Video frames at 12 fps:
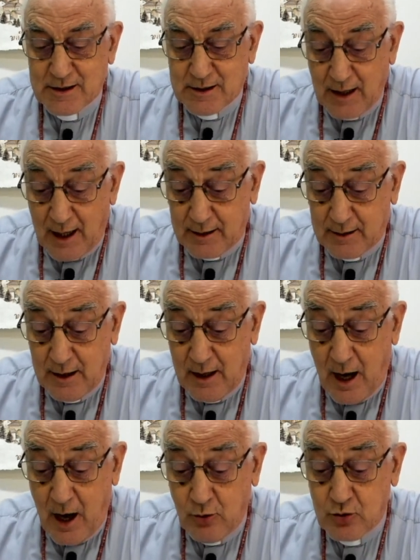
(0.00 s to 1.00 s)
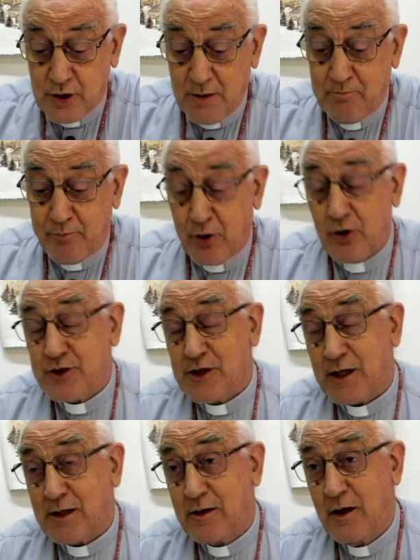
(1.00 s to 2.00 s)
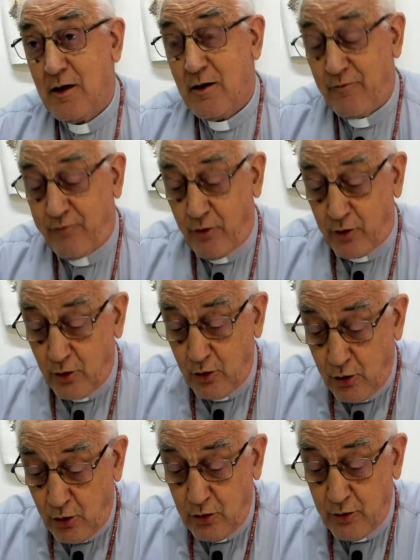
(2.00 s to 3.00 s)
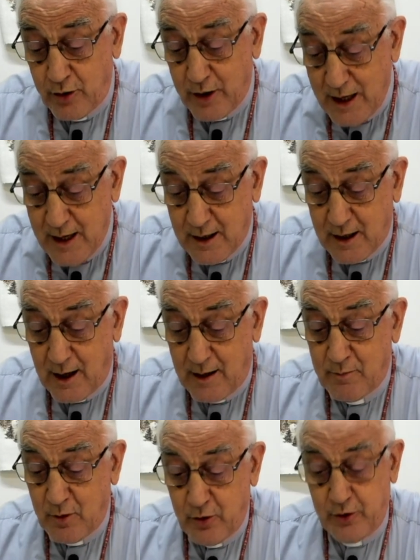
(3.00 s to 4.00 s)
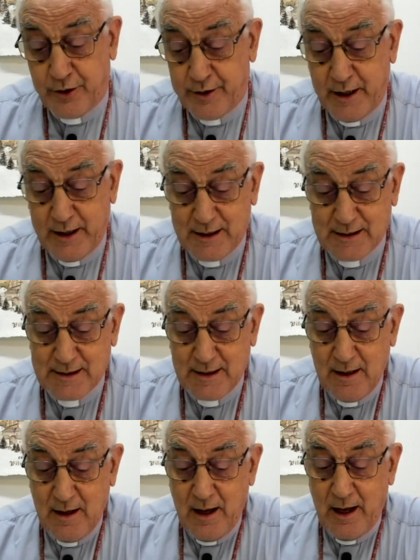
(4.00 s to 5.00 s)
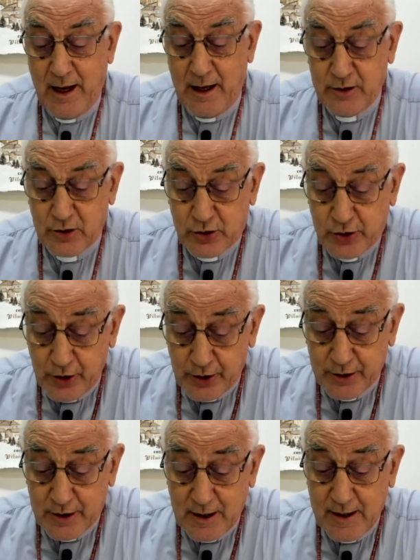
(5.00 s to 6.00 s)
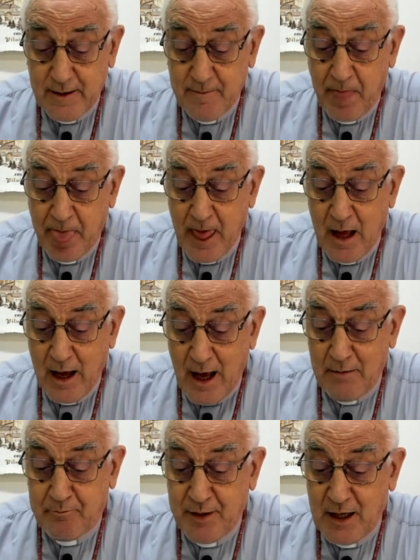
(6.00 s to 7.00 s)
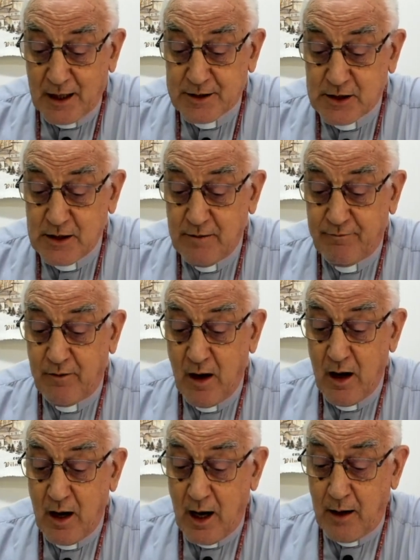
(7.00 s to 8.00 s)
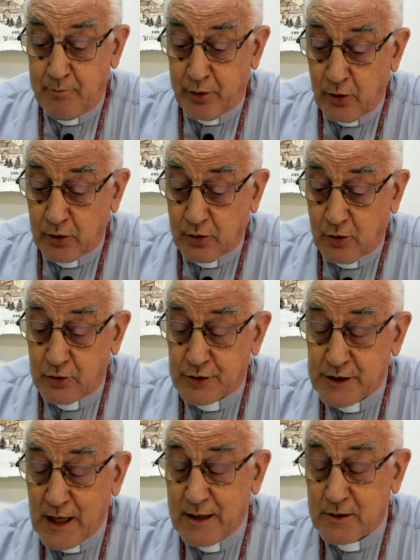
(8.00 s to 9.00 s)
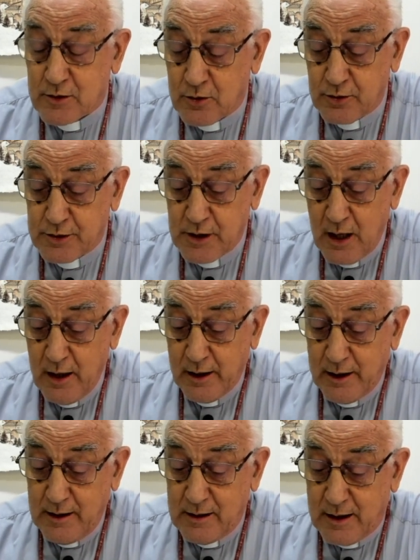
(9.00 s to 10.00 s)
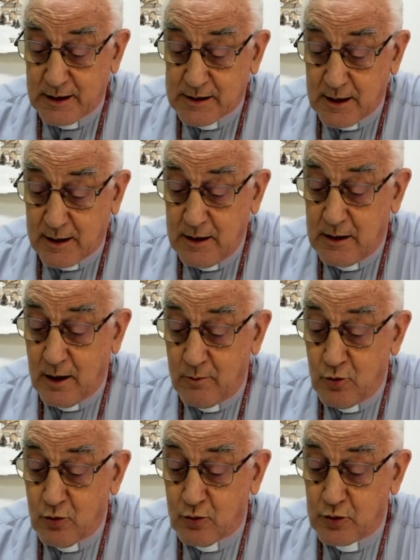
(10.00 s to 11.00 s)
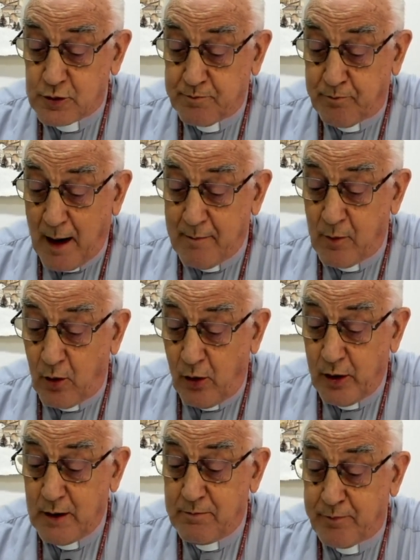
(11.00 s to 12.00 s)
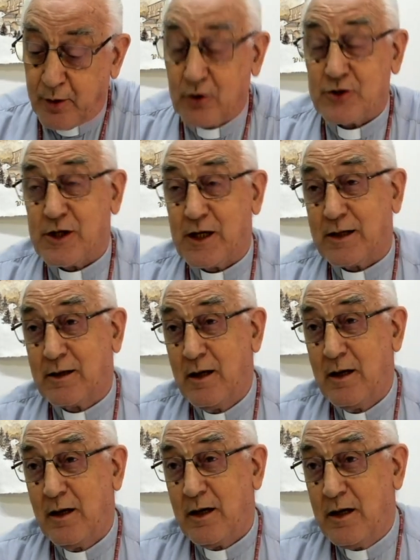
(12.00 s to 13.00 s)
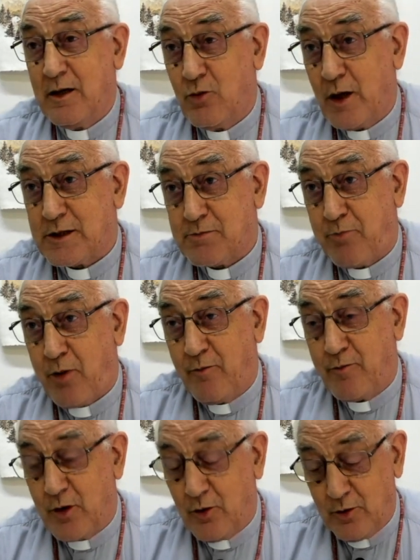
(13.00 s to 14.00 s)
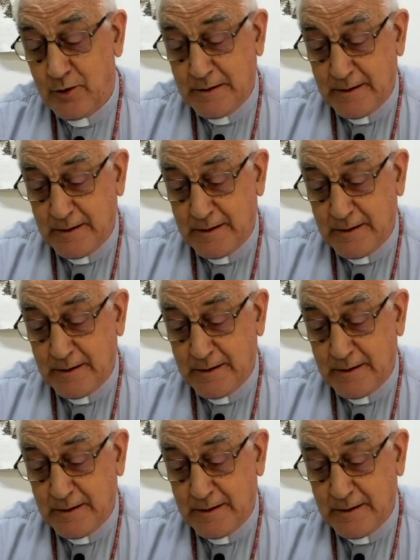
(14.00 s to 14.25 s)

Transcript: starting a housing project for low-income earners. And thirdly, helping achieve a broad consensus in the Sikite Mucus Palm Oil Project in West Pomio.